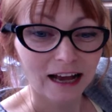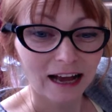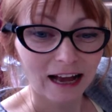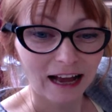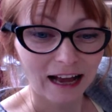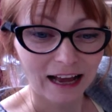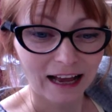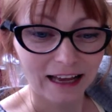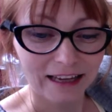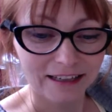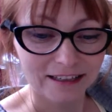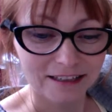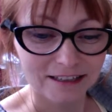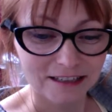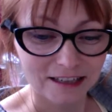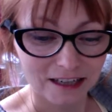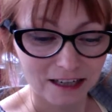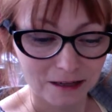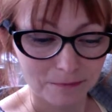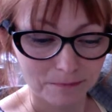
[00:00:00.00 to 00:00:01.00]
and
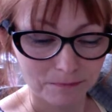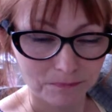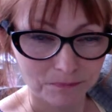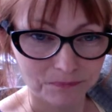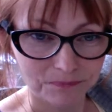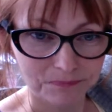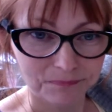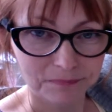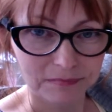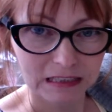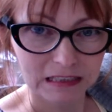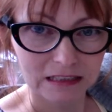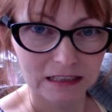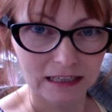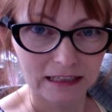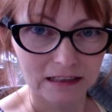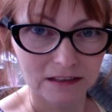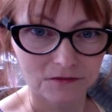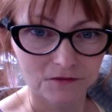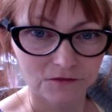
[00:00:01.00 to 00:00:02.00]

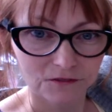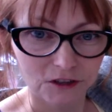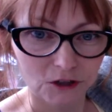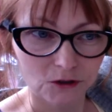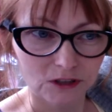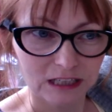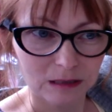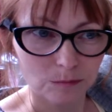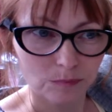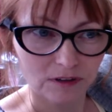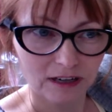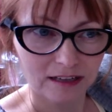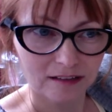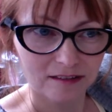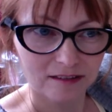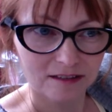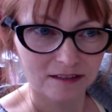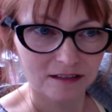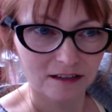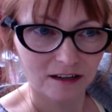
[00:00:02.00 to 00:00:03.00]
take a few deep
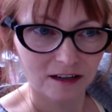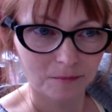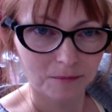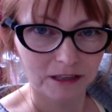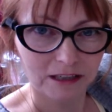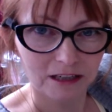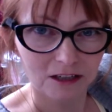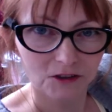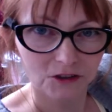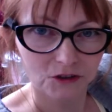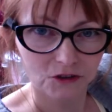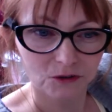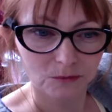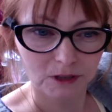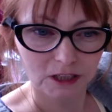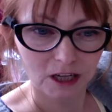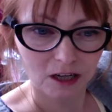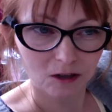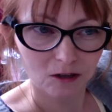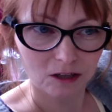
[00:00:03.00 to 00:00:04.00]
breaths. I'm going to go and do some
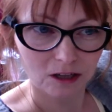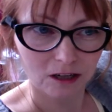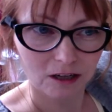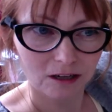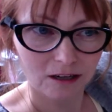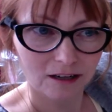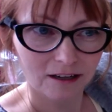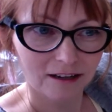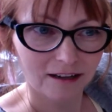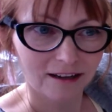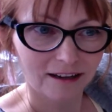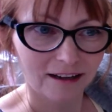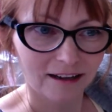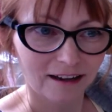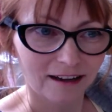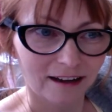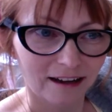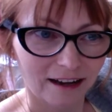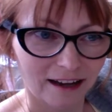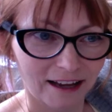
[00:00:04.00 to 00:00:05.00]
yoga,
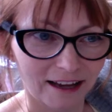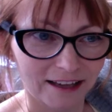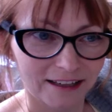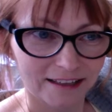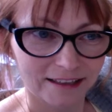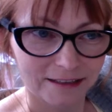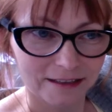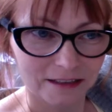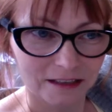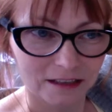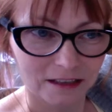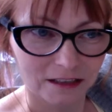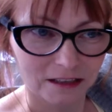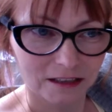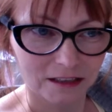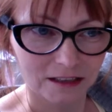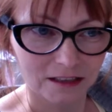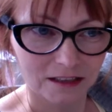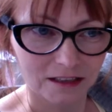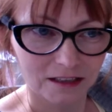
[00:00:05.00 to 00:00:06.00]
and I